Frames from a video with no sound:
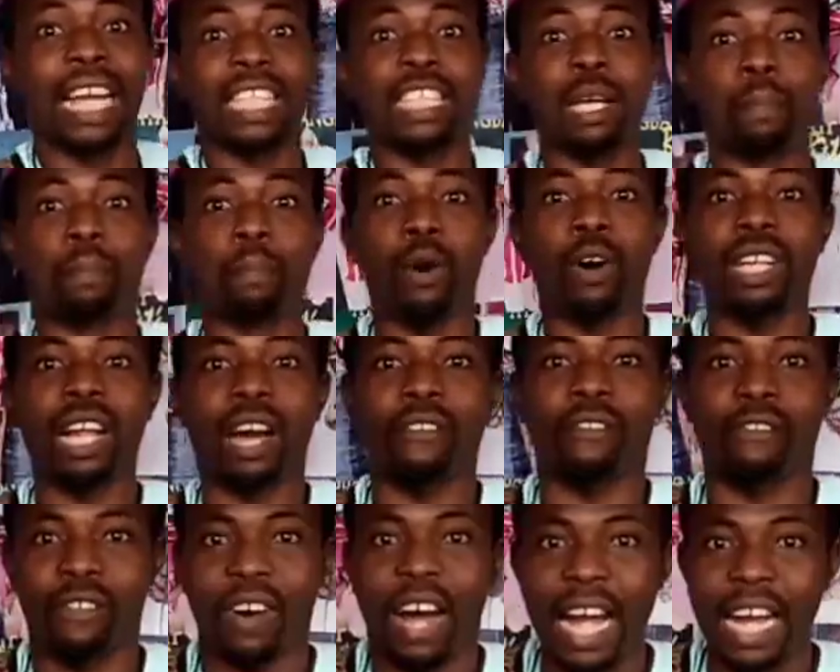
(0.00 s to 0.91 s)
a
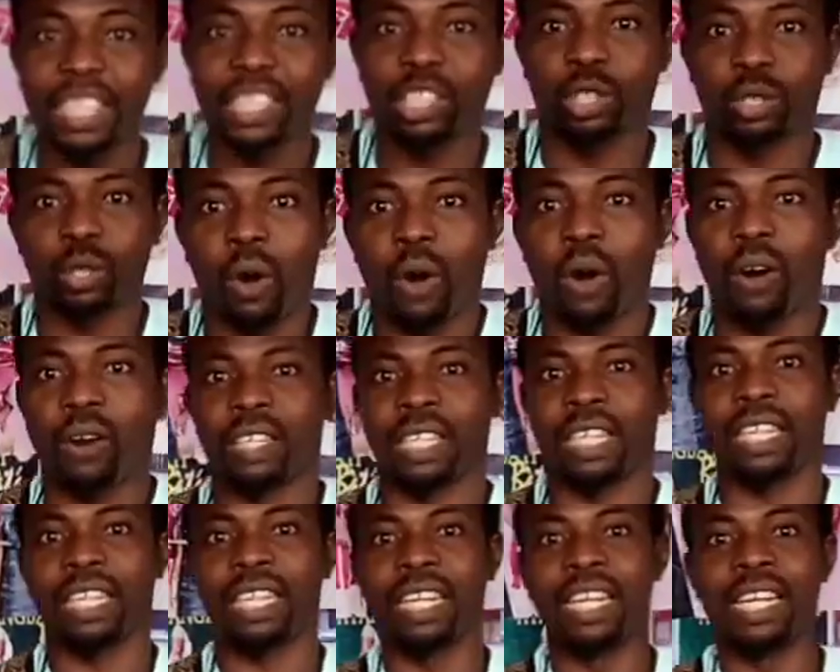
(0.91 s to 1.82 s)
bona fide
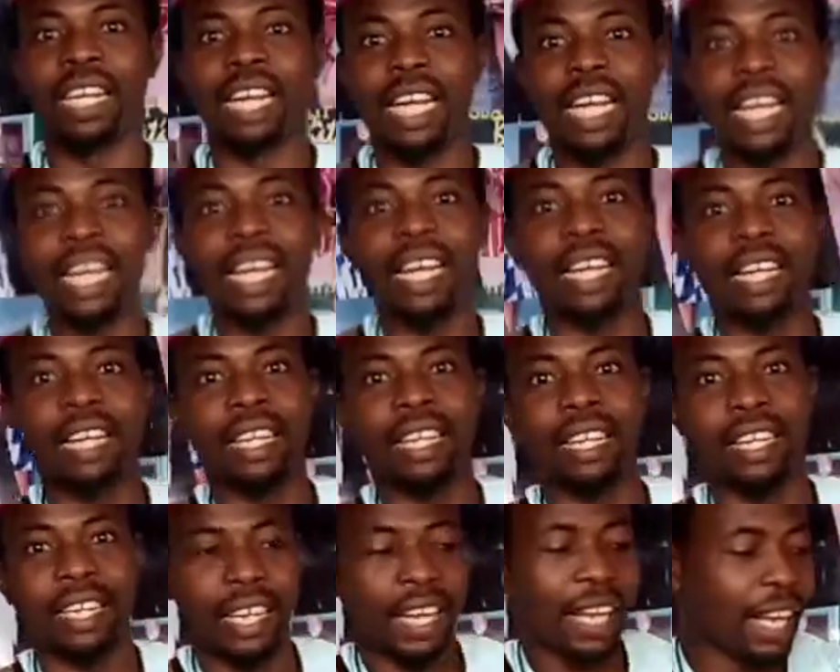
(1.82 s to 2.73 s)
son
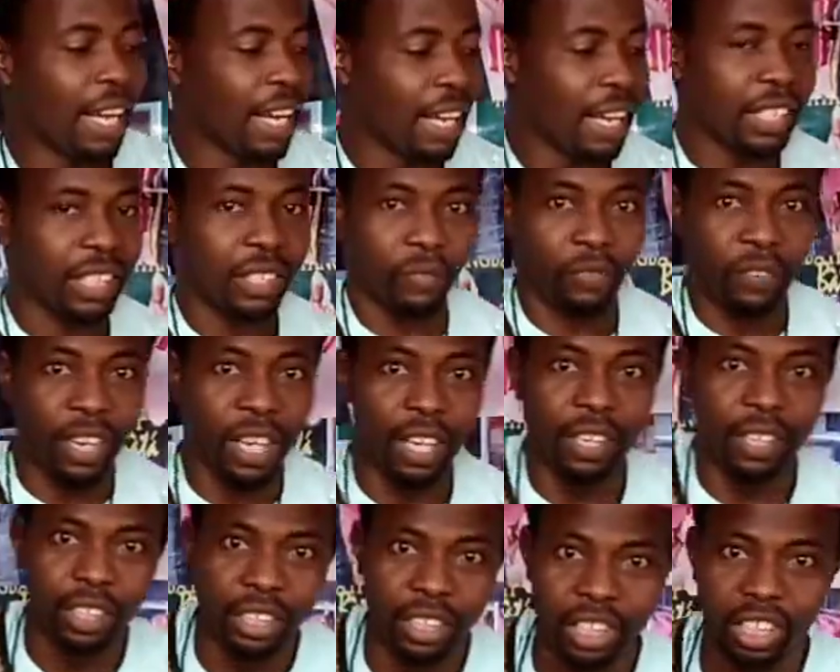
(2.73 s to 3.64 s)
in this
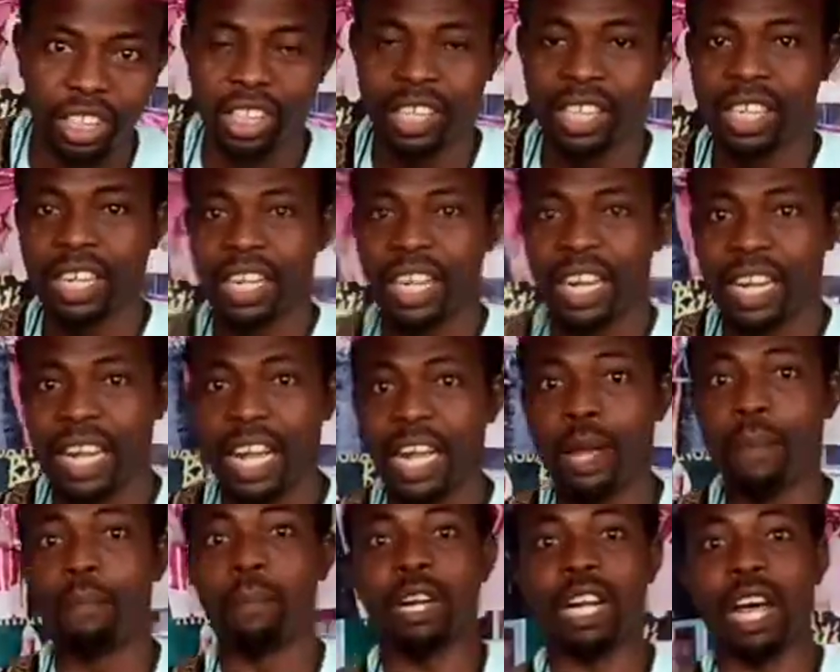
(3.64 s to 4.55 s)
field,
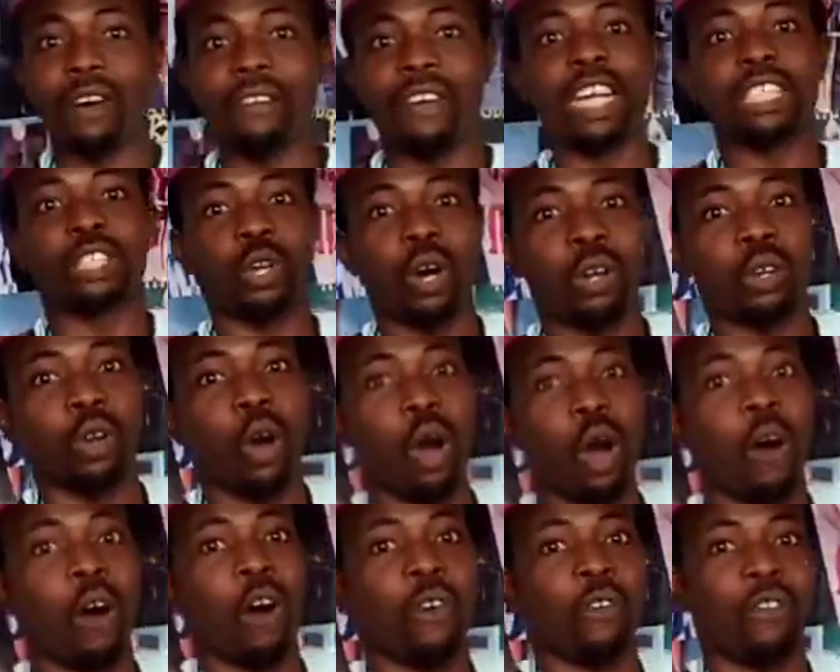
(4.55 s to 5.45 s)
a bona fide son
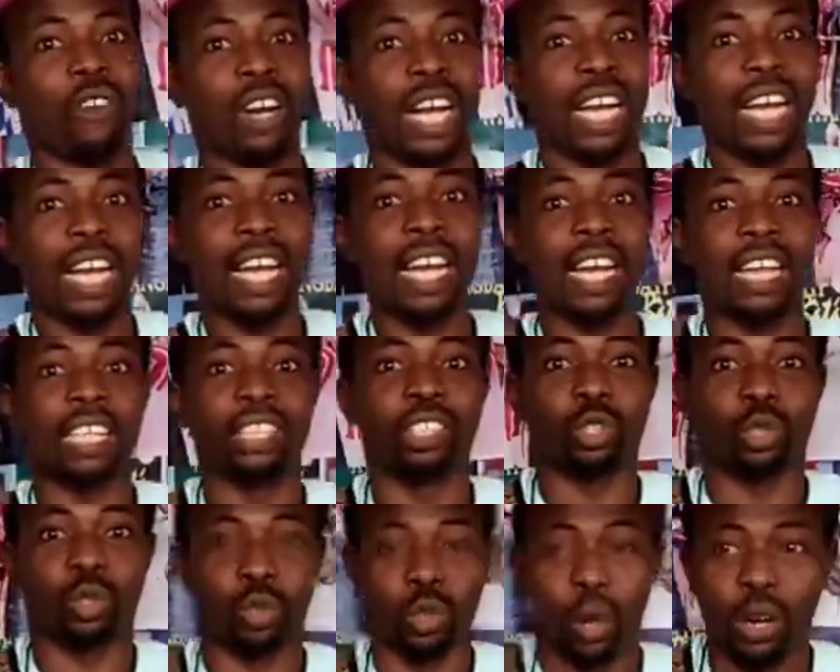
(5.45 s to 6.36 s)
of a
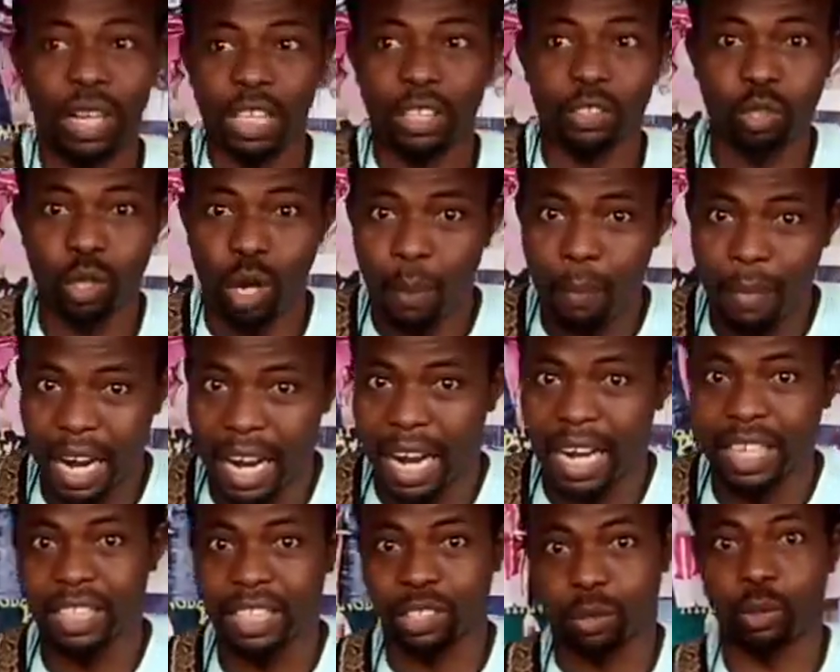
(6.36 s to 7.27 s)
talking drummer
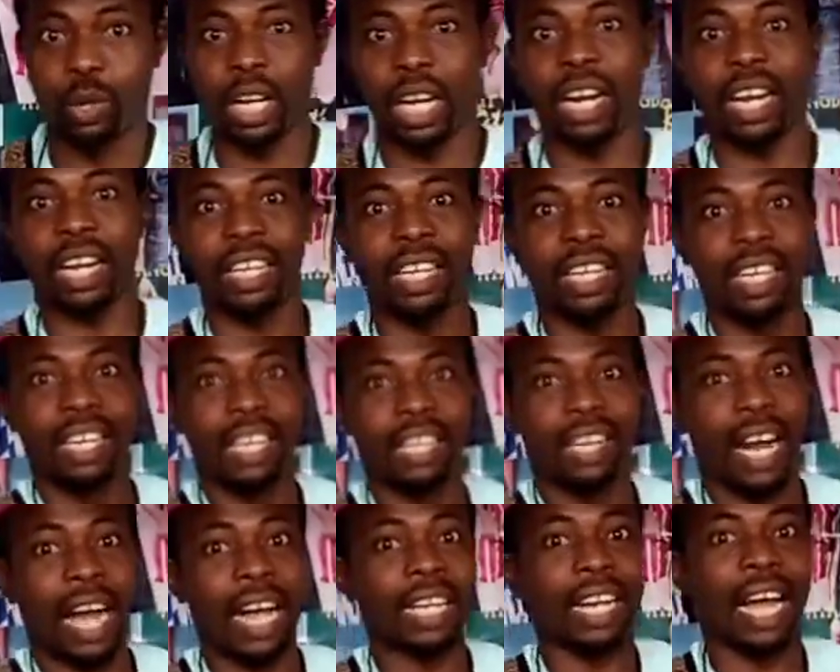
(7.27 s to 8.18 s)
as well,
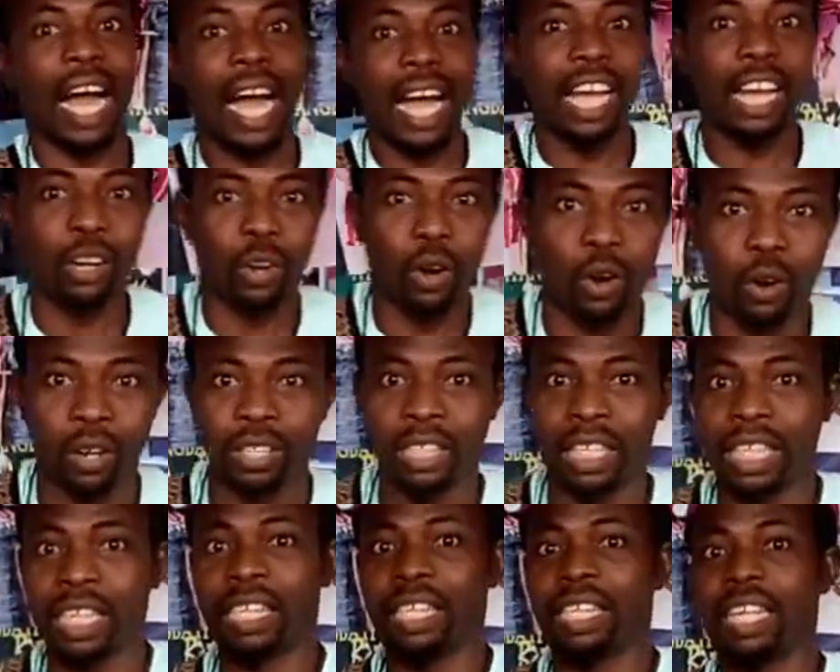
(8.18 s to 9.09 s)
an icon
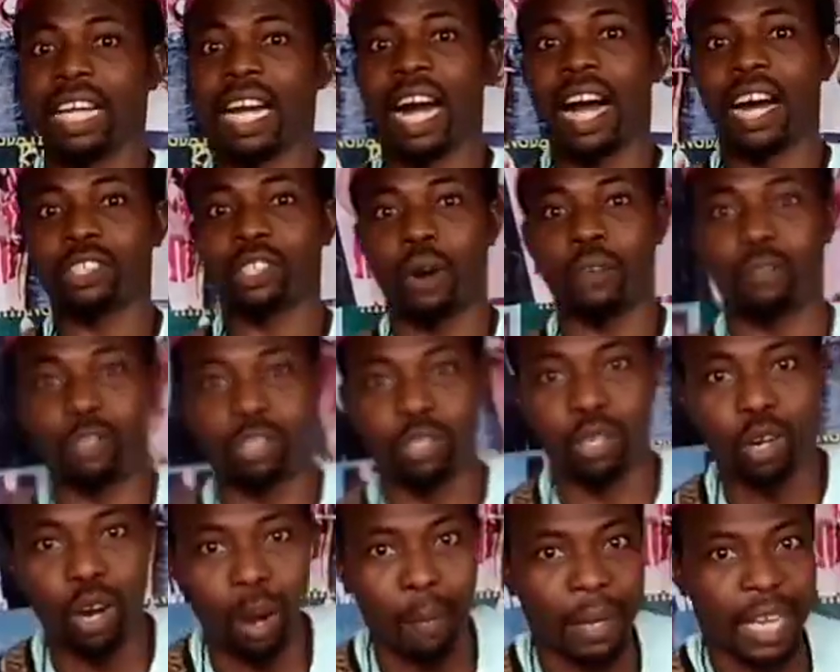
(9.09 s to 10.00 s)
in the art of
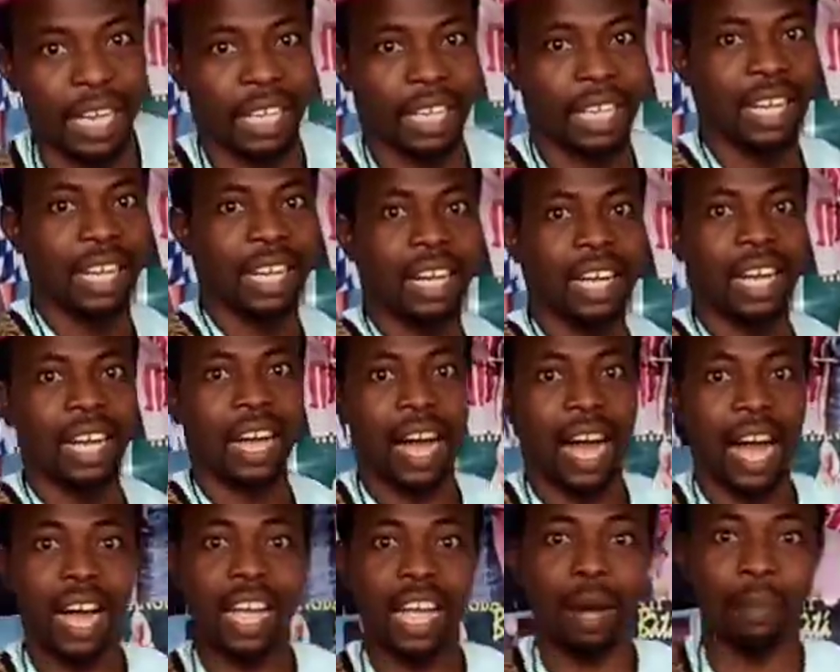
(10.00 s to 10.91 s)
drumming.
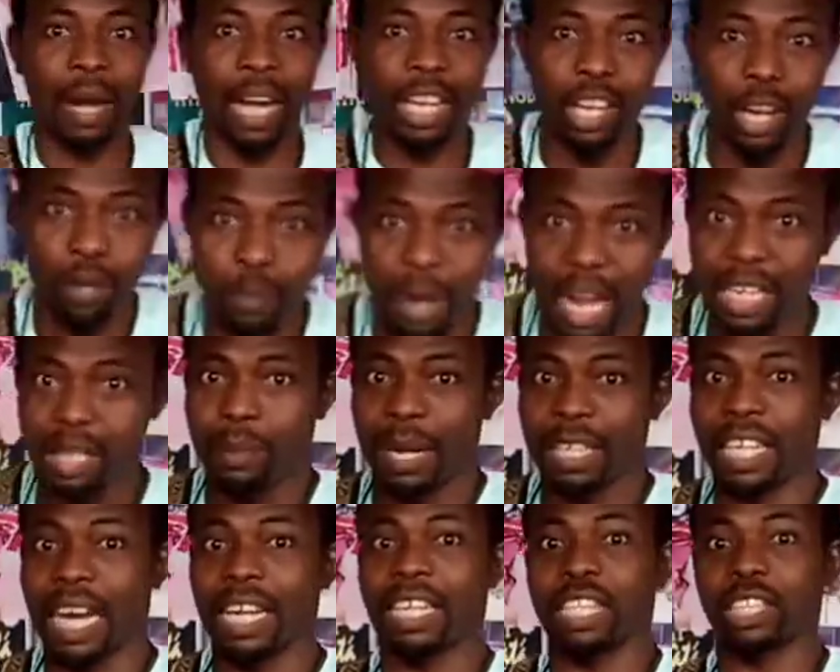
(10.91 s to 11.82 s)
I am Anyogbayi
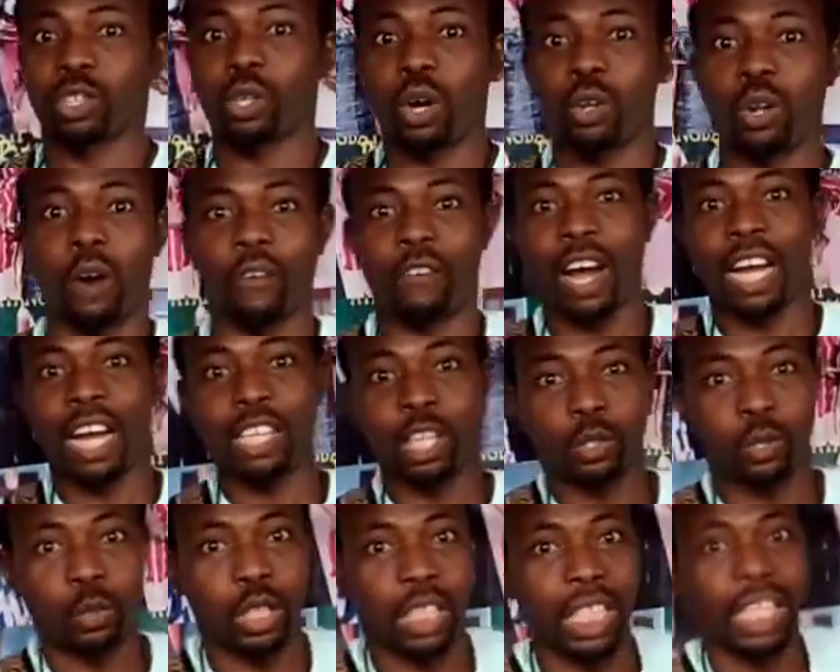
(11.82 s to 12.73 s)
Bata, the son of
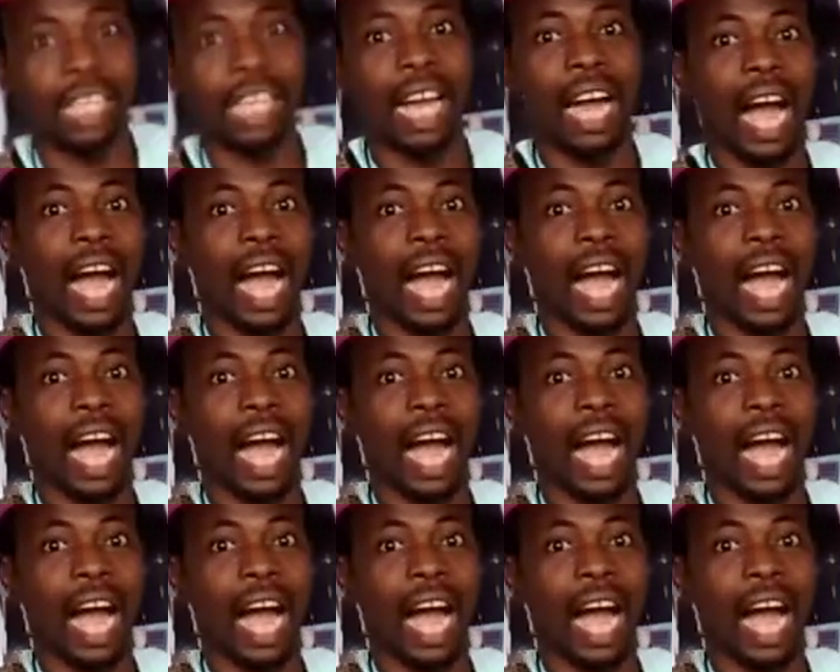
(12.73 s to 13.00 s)
Ayantunji